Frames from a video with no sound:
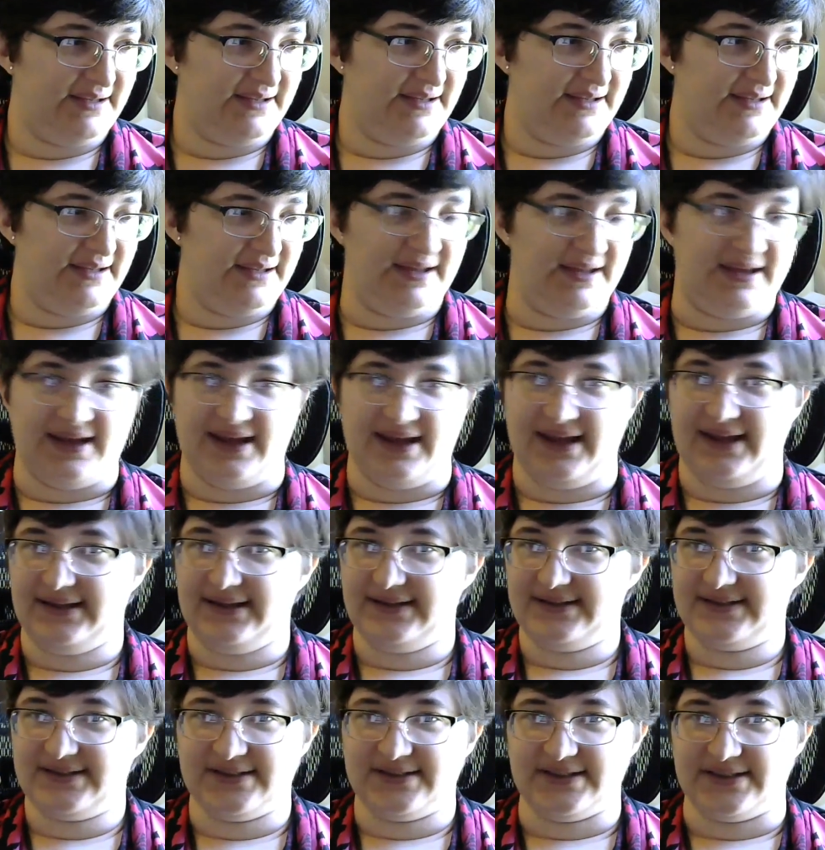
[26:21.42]
yeah,
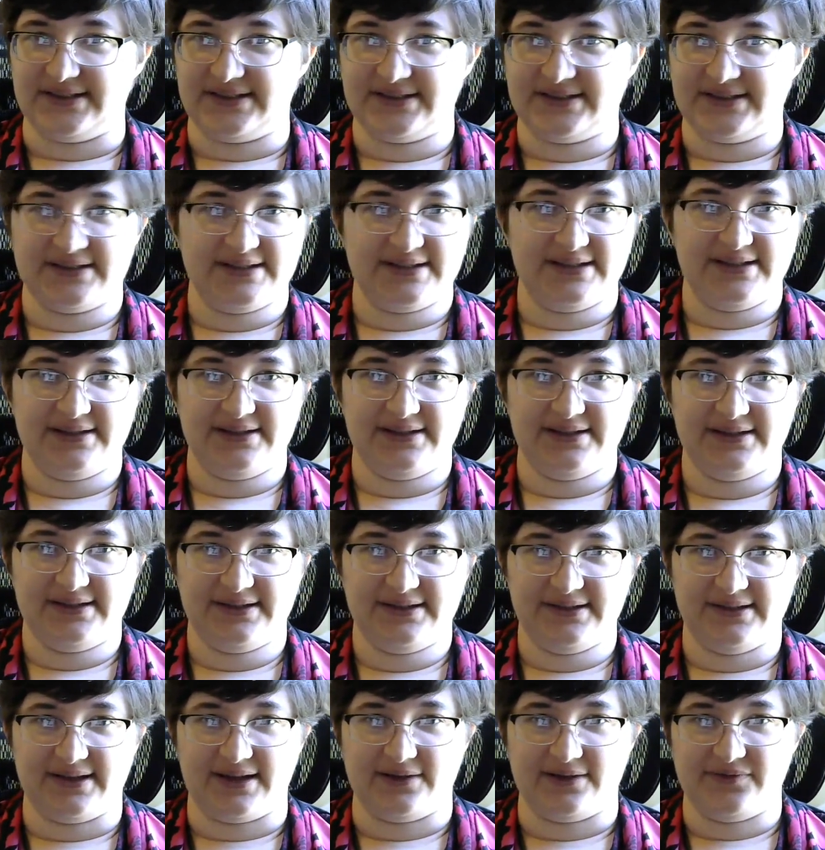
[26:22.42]
it's just
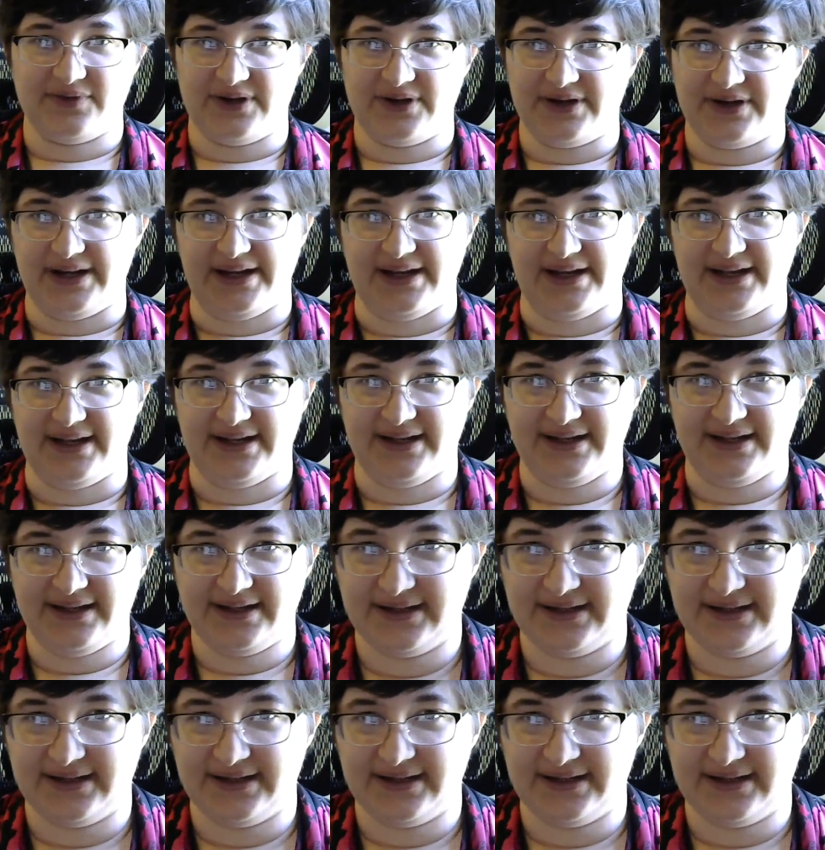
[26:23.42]
not very